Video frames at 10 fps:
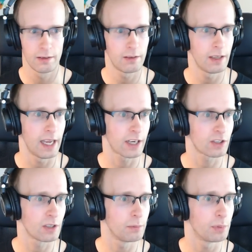the
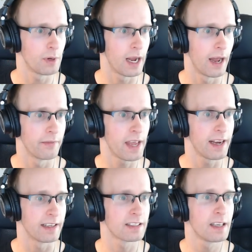actual brand. There
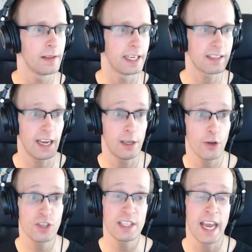it is. It's a
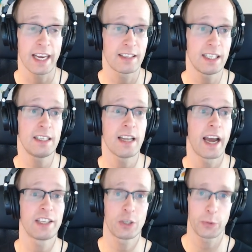Logitech
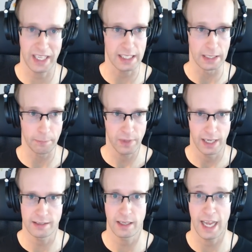C920.
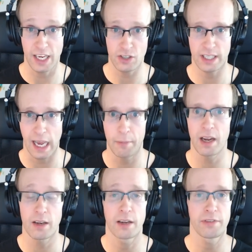It's an HD
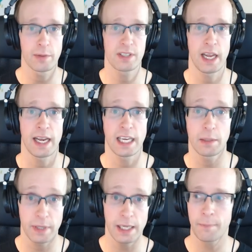camera. It films
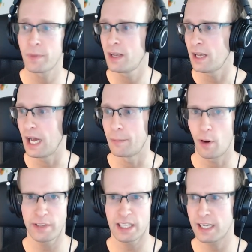1080p.
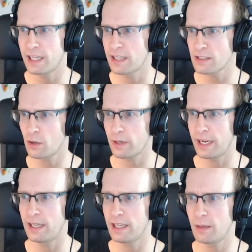Obviously, it does look
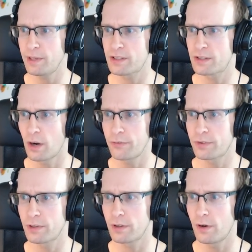a little bit
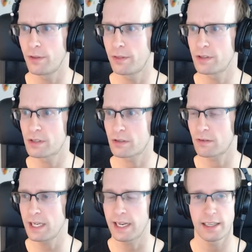soft on the
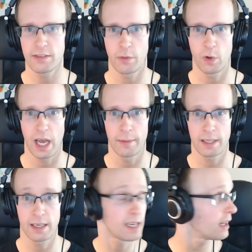screen, at least from what I
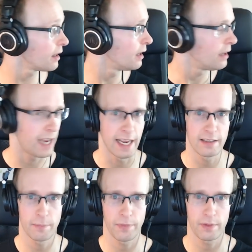can tell.
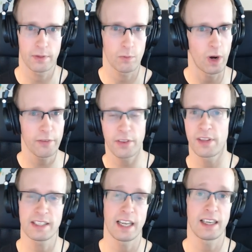And one of the
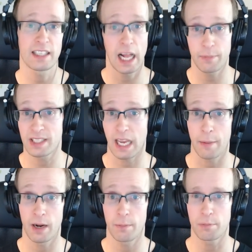things that does help this
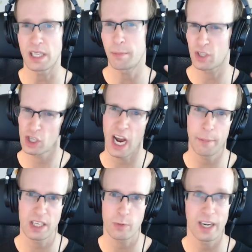camera be a bit
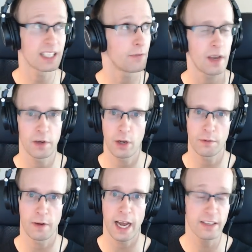sharper as well is if you have a lot
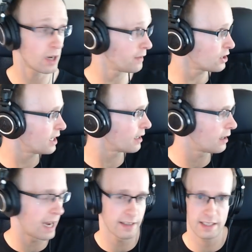of light. So I've actually got a
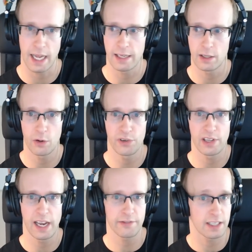light standing over on
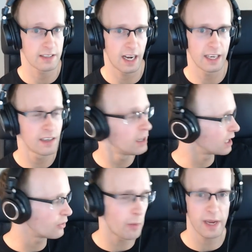the left-hand side.
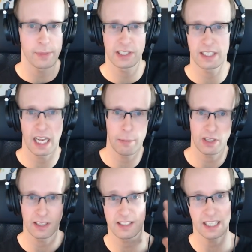You won't be able to tell it, but you
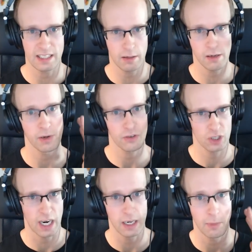can see there's a little bit of
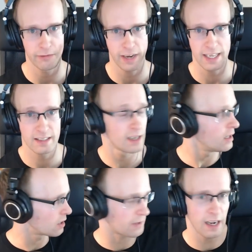shine on my face.
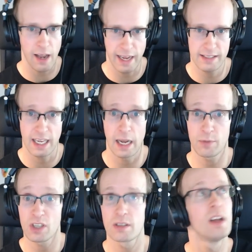So I've got a light set up
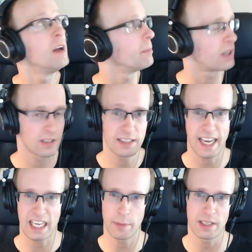just because it's
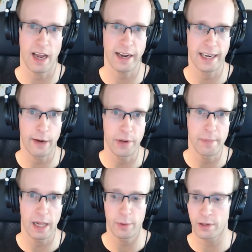getting a bit darker now in
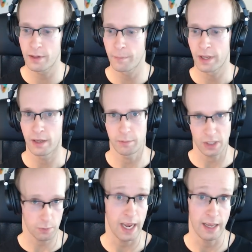Melbourne
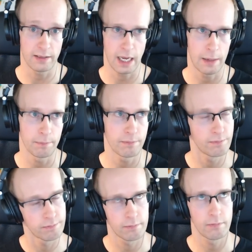because we had
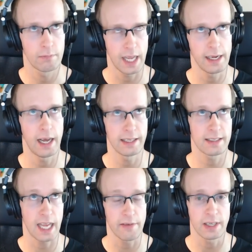daylight
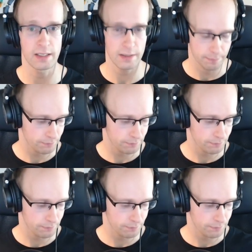savings